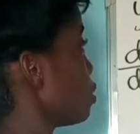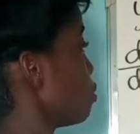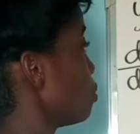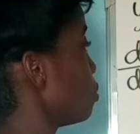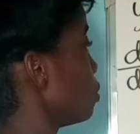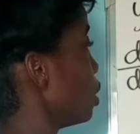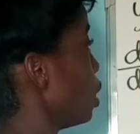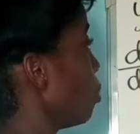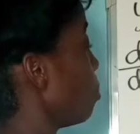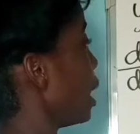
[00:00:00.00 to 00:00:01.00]
2,
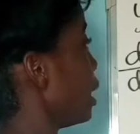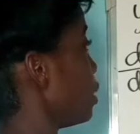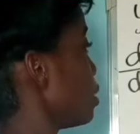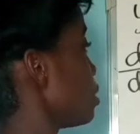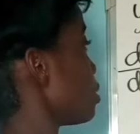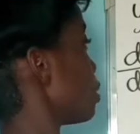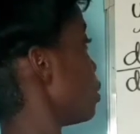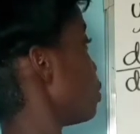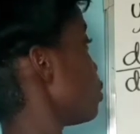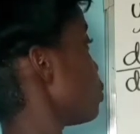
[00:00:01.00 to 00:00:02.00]
minus
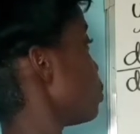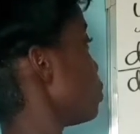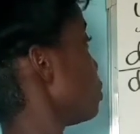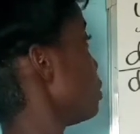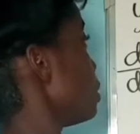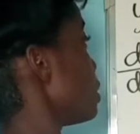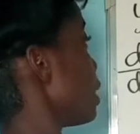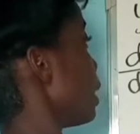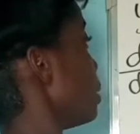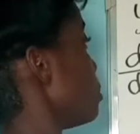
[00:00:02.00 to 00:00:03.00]
2
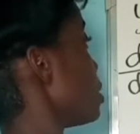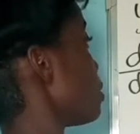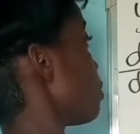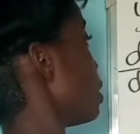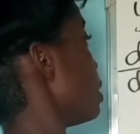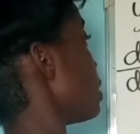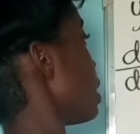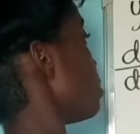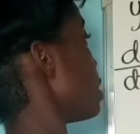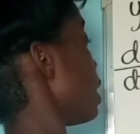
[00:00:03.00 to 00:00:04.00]
times 3
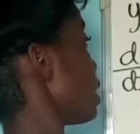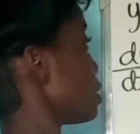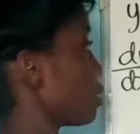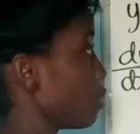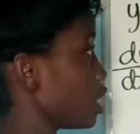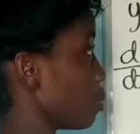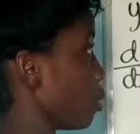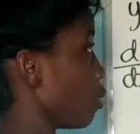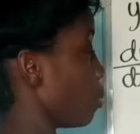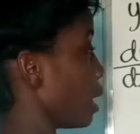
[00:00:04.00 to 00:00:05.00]
times x, decrease the
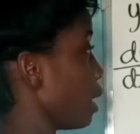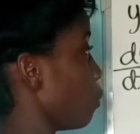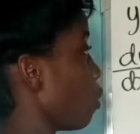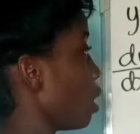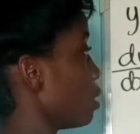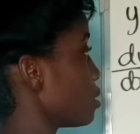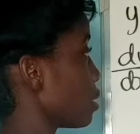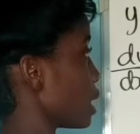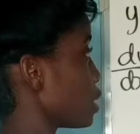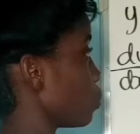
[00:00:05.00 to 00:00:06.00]
power by 1, so
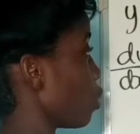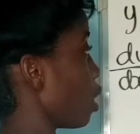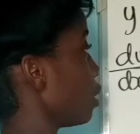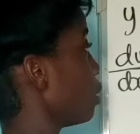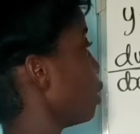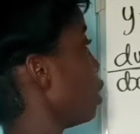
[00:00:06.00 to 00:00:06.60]
that's 1,